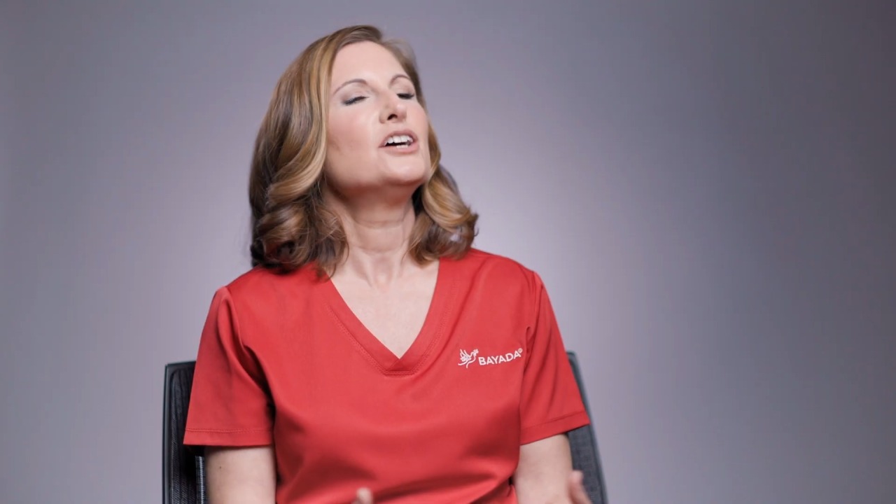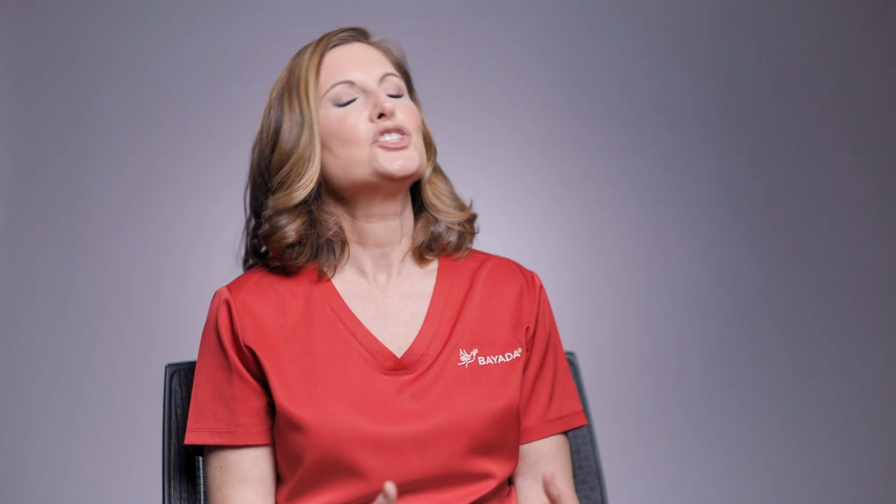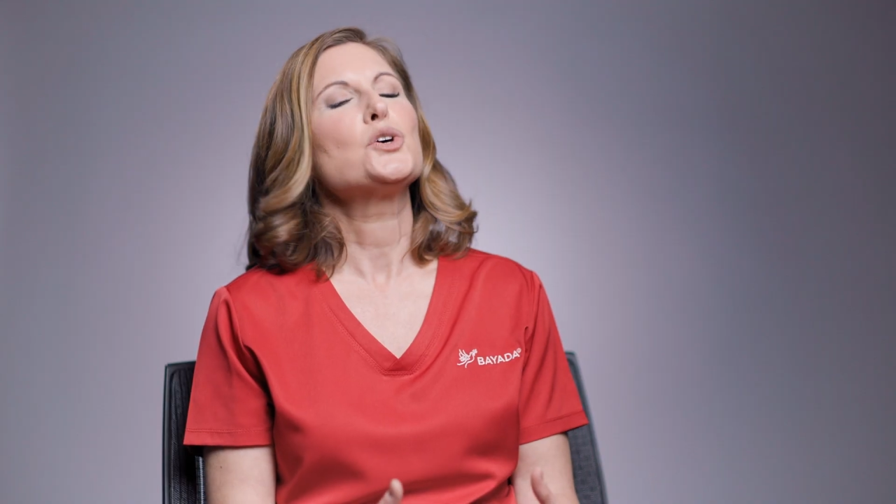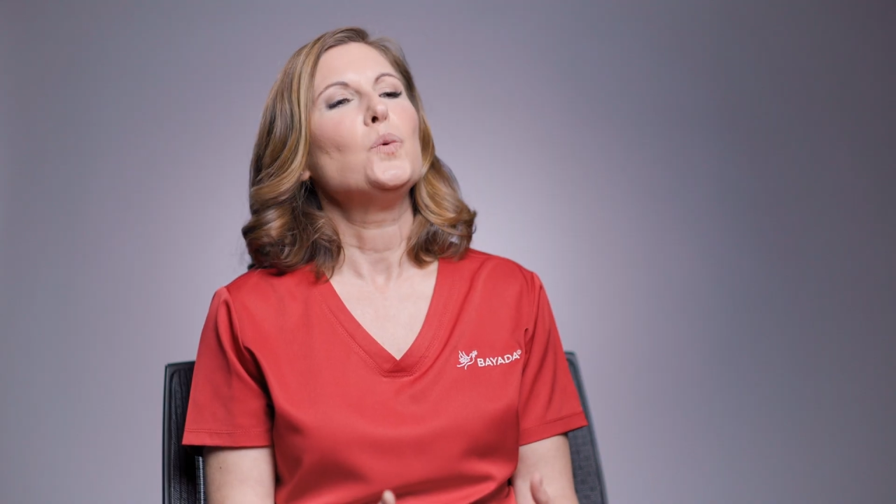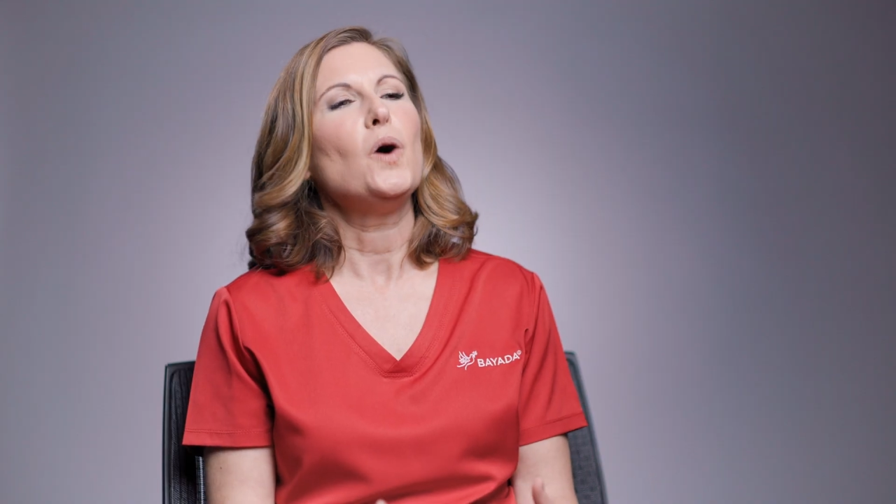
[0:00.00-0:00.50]

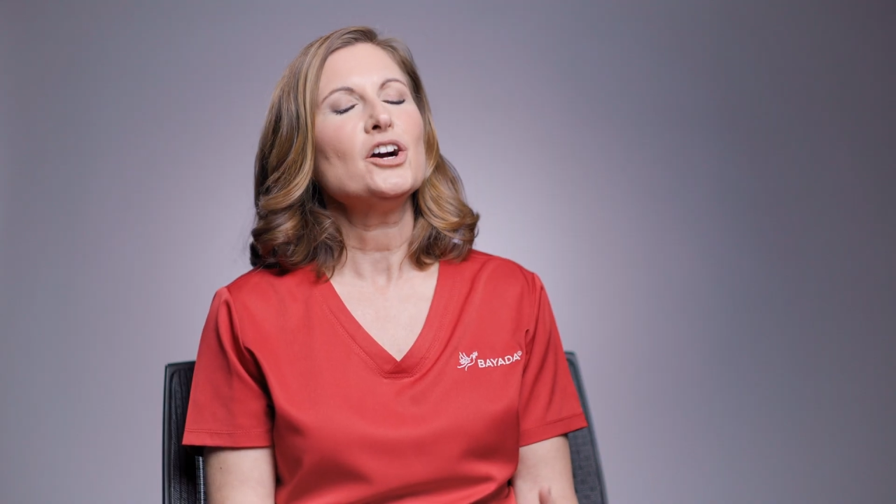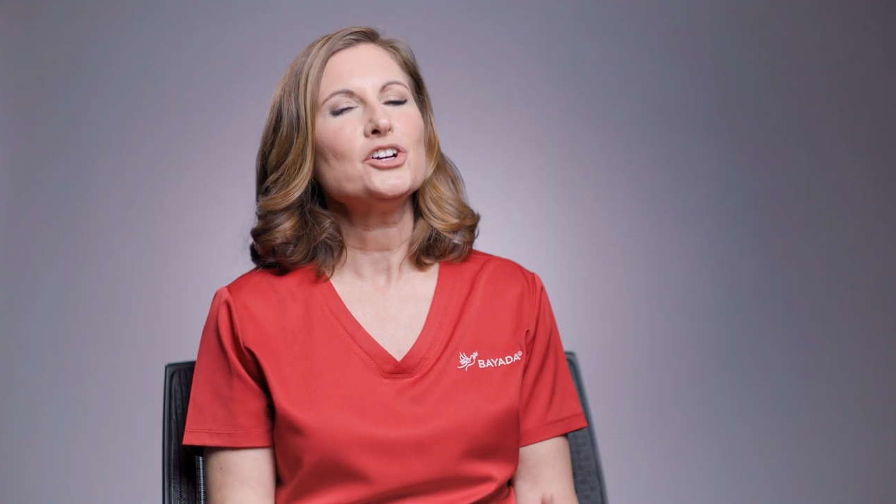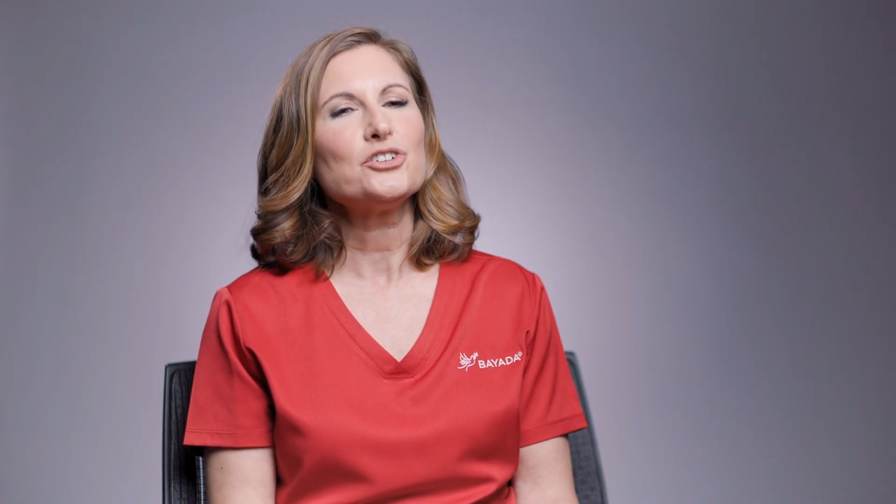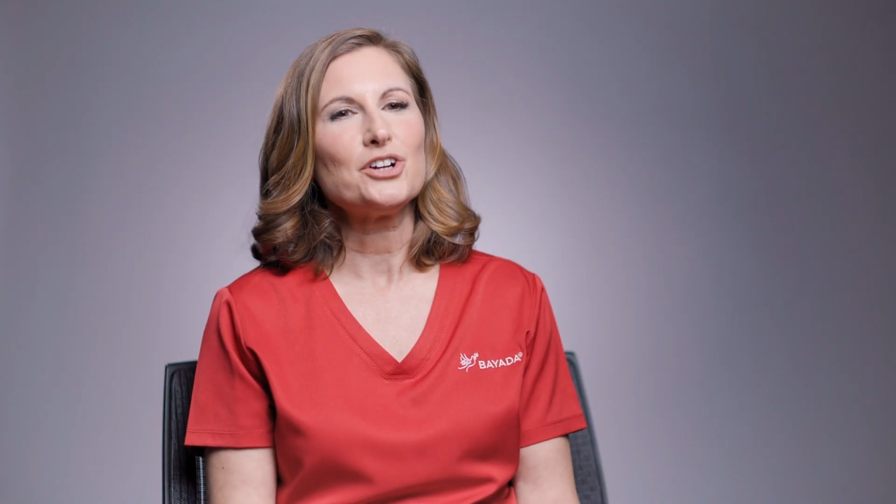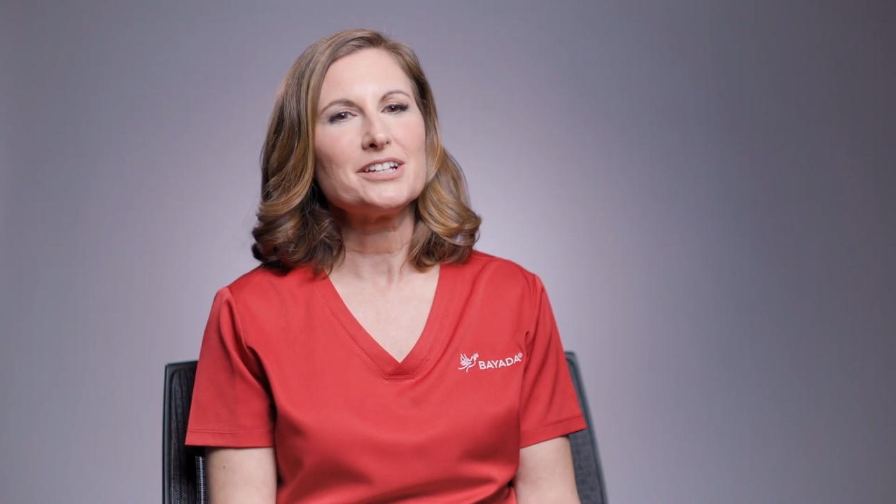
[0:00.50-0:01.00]
to walk
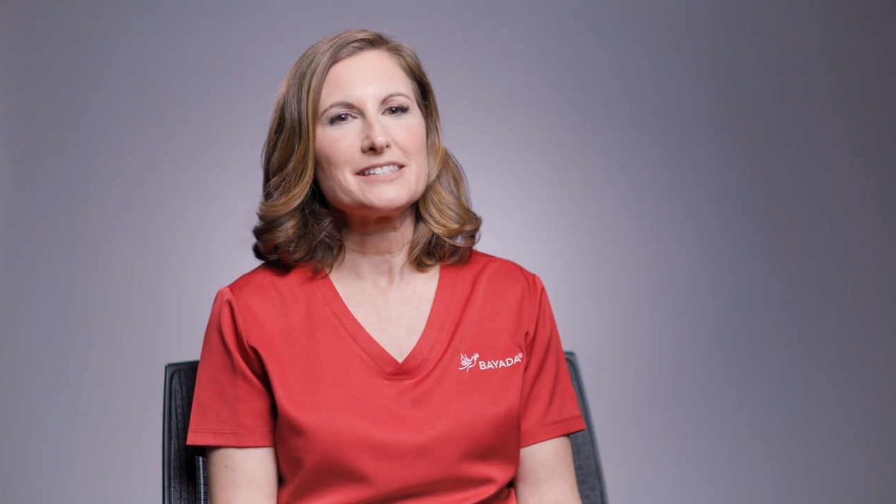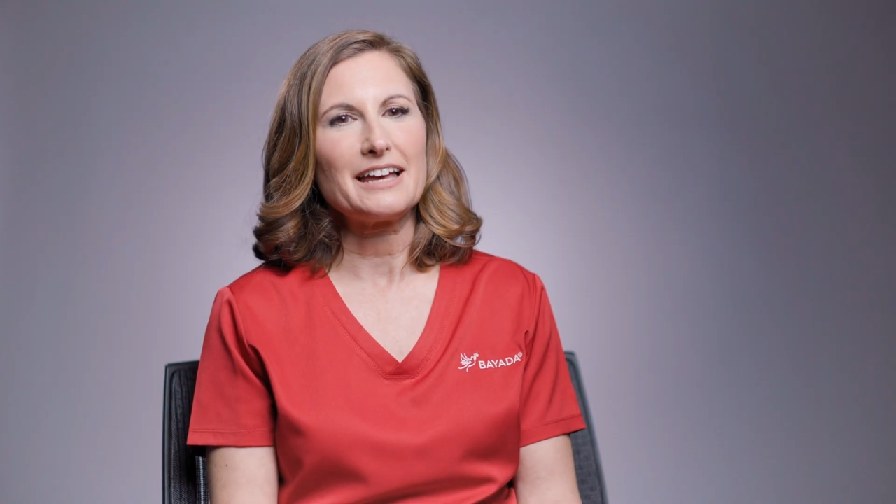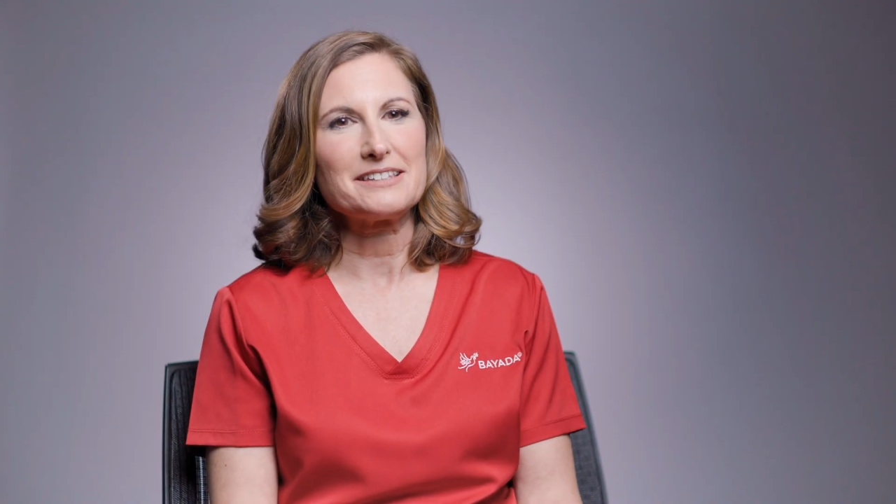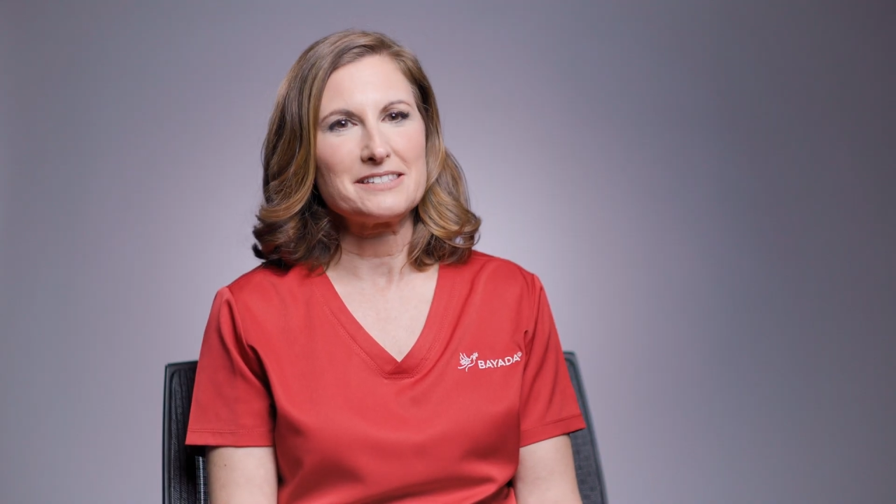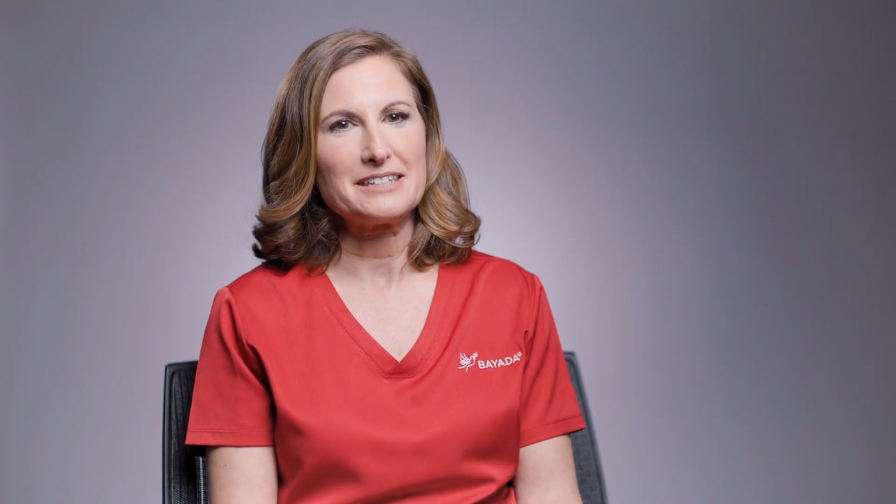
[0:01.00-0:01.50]
across
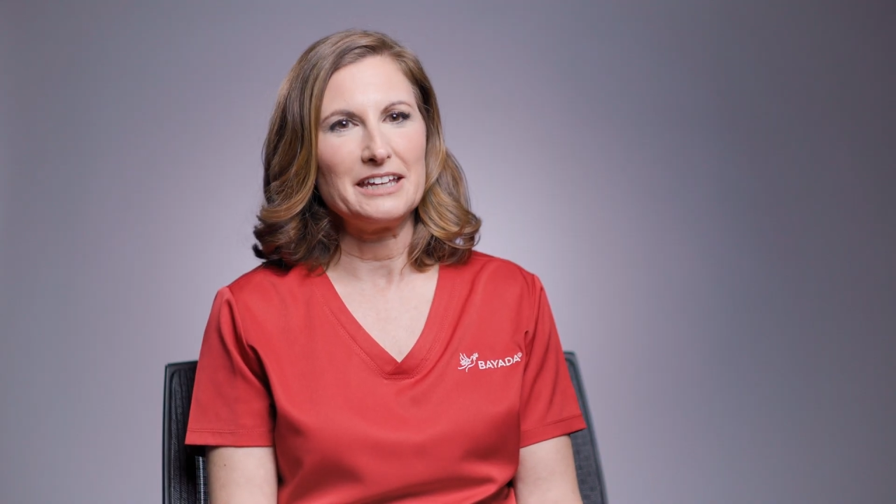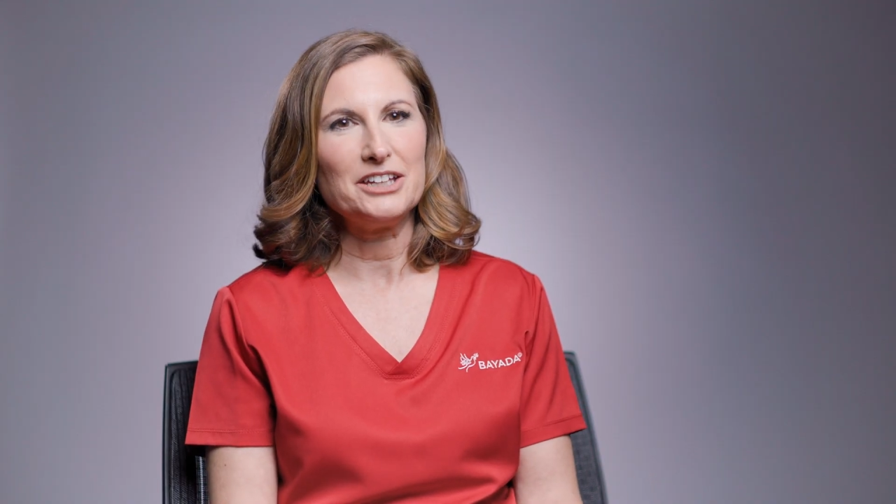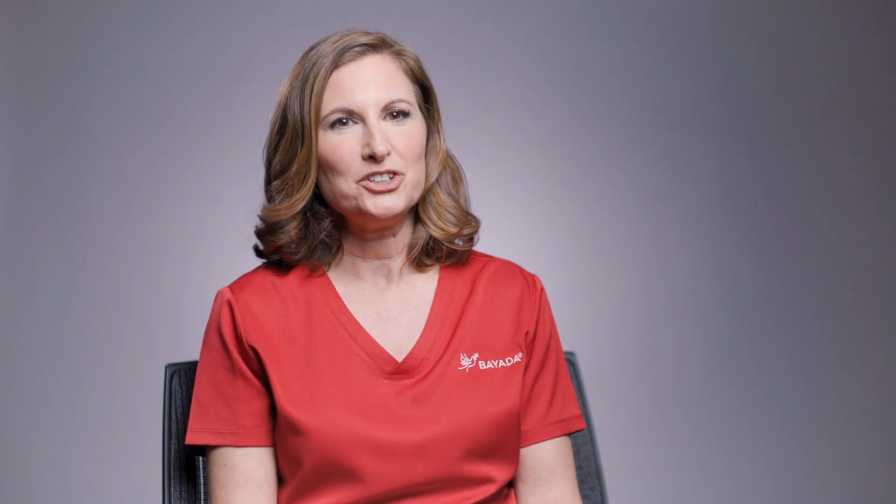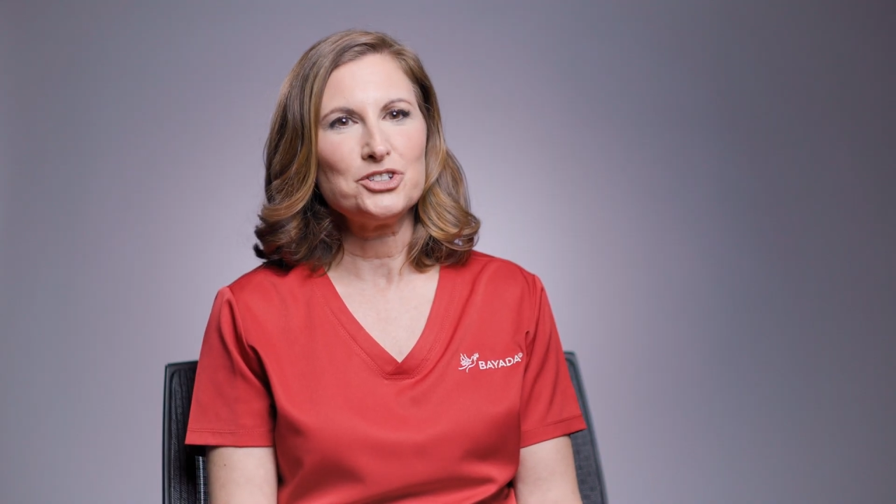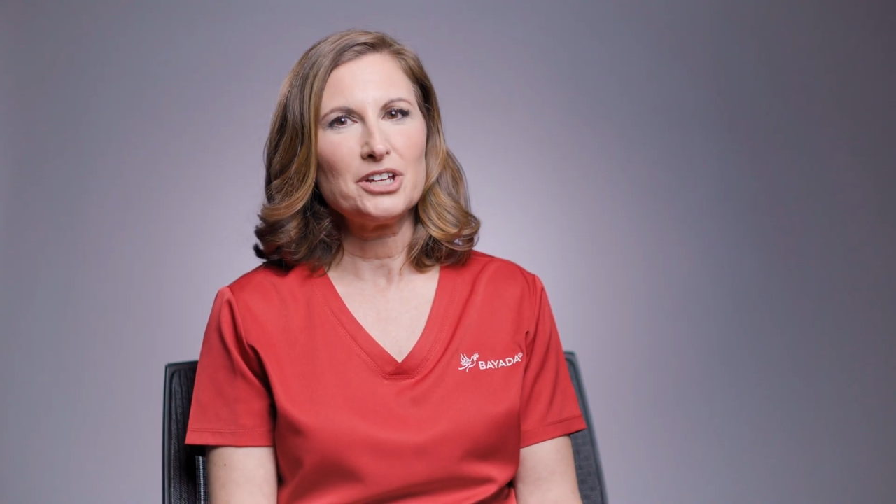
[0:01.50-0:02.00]
that
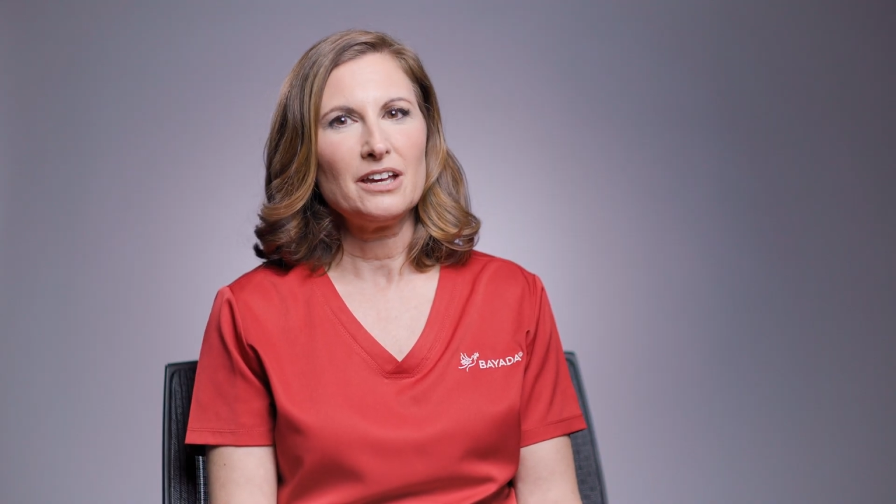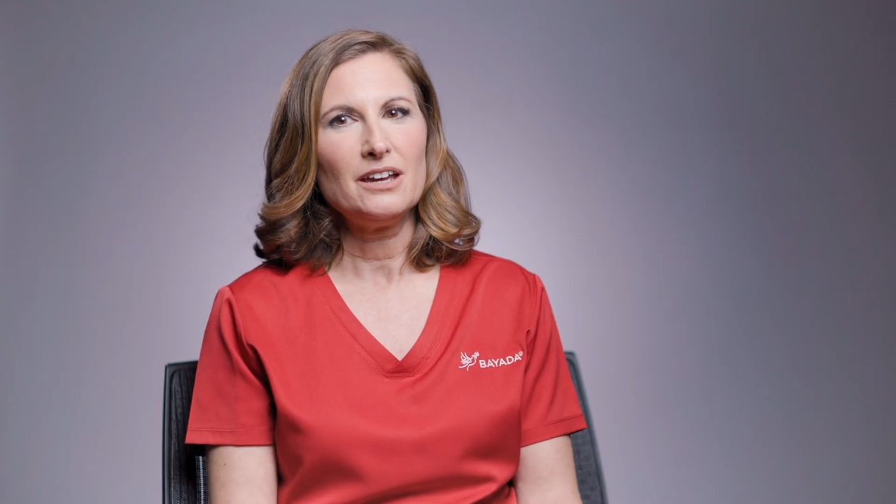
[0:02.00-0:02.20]
stage